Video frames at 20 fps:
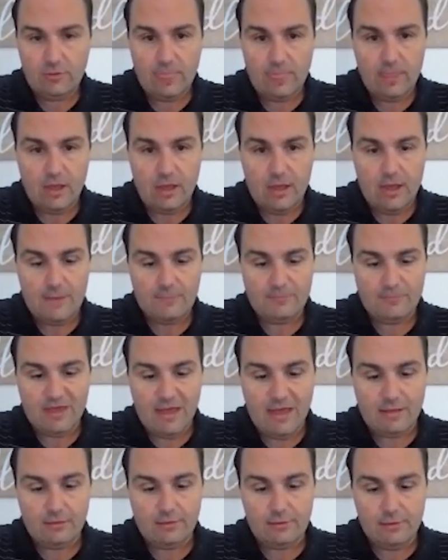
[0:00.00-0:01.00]

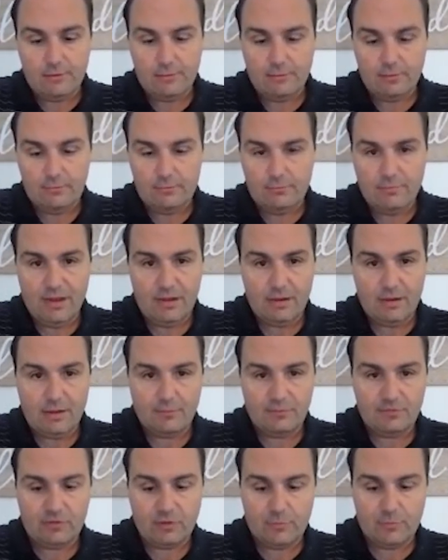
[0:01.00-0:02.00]
calendar. I'm
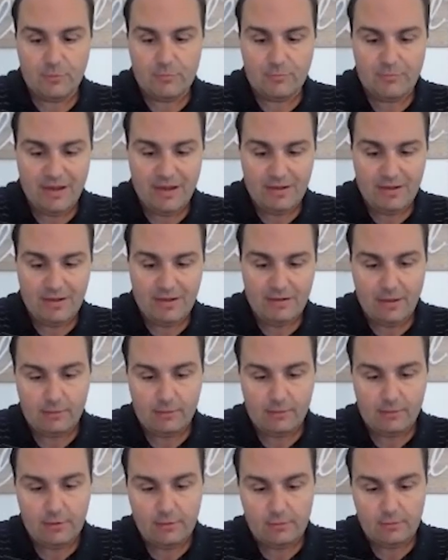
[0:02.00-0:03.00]
just gonna put main
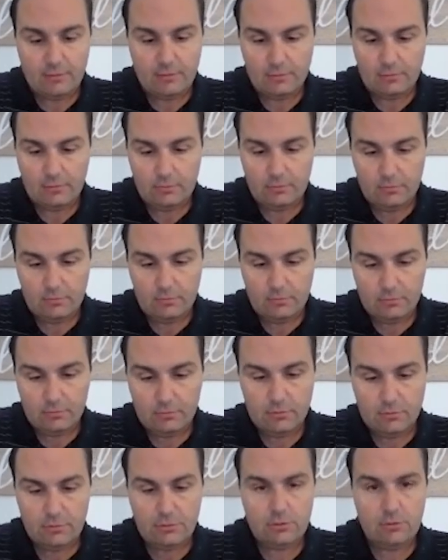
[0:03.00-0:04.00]
calendar.
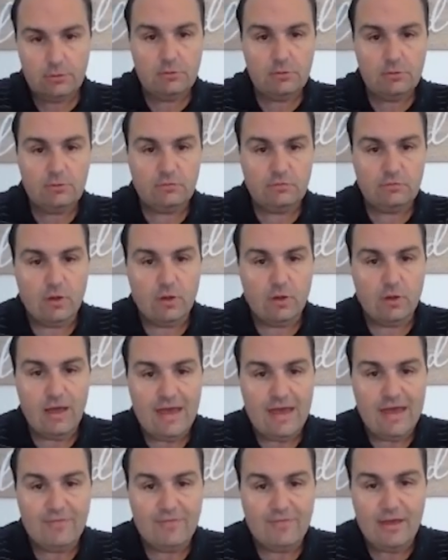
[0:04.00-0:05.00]
So I
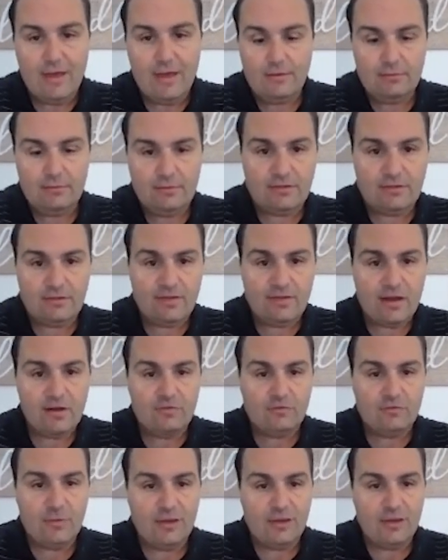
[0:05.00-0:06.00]
have that. That's
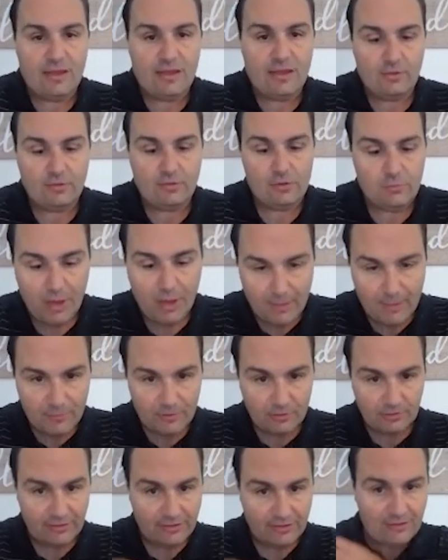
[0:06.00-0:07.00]
Aaron's main calendar. You pop
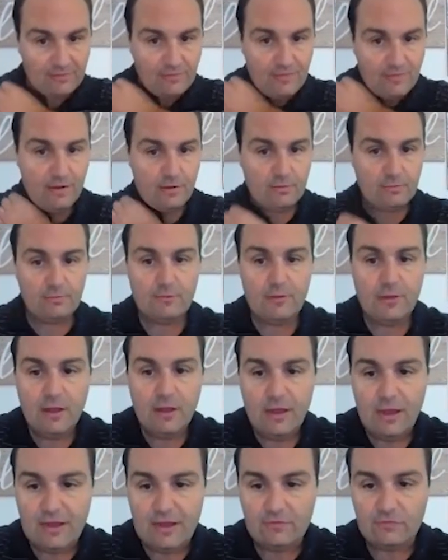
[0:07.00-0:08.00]
your link in there.
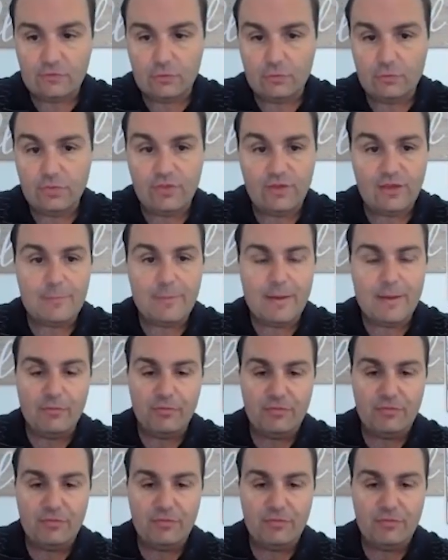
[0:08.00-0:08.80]
And so think about